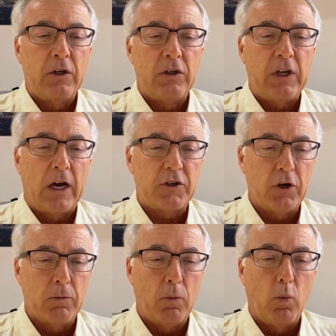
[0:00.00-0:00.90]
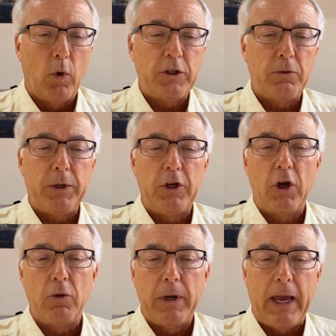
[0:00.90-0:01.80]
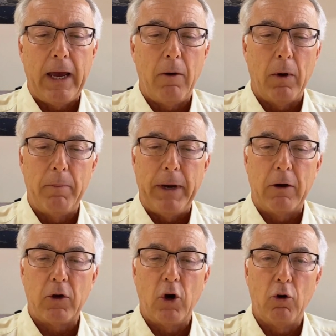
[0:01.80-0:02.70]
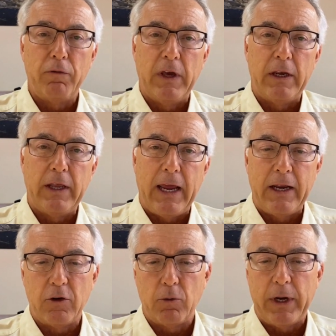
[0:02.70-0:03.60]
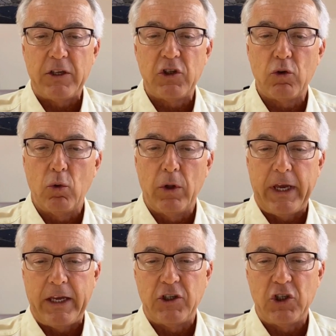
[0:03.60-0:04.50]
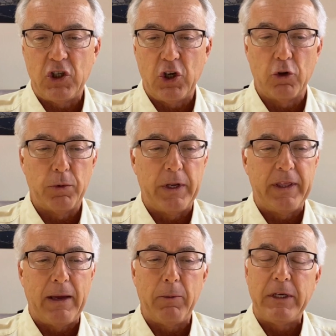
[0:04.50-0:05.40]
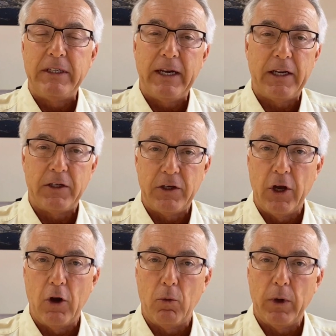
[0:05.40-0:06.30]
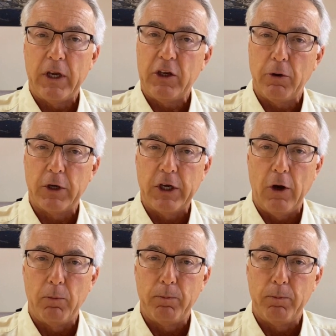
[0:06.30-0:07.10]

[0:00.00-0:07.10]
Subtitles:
Doctor, what do we know now about COVID in grade school aged children that we didn't know a year ago?